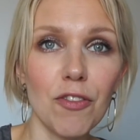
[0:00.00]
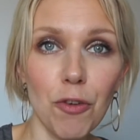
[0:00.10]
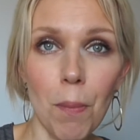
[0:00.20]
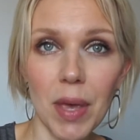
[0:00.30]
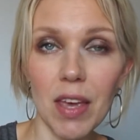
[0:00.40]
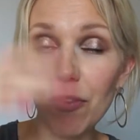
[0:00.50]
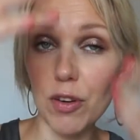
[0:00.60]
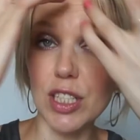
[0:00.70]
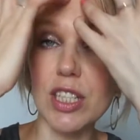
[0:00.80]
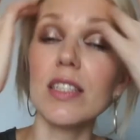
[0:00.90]
for me, for
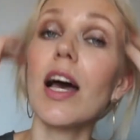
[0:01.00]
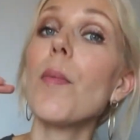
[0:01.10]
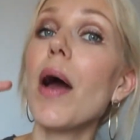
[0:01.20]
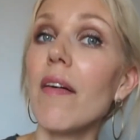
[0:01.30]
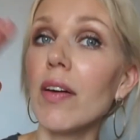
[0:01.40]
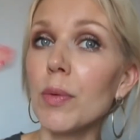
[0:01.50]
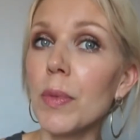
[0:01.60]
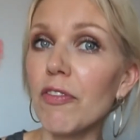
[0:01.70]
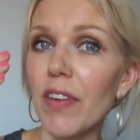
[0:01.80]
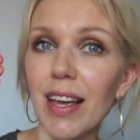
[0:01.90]
instance, now I'm having it on
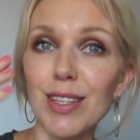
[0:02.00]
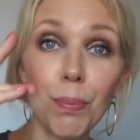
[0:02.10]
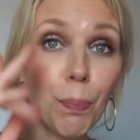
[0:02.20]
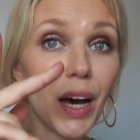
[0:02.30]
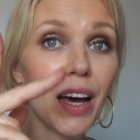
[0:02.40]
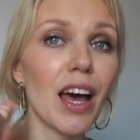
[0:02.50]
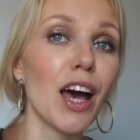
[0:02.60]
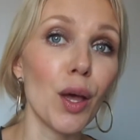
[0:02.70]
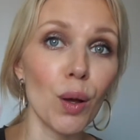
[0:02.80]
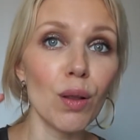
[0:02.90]
my face, but
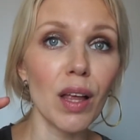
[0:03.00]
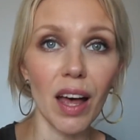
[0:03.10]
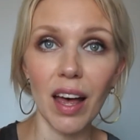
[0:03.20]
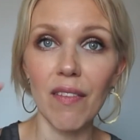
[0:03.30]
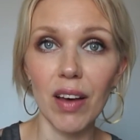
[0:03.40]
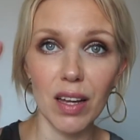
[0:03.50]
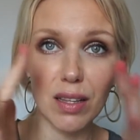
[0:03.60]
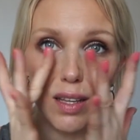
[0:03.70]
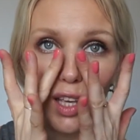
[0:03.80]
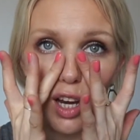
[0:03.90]
I only have it
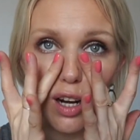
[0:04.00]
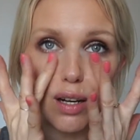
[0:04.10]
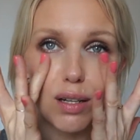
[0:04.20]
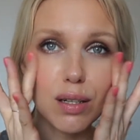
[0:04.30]
here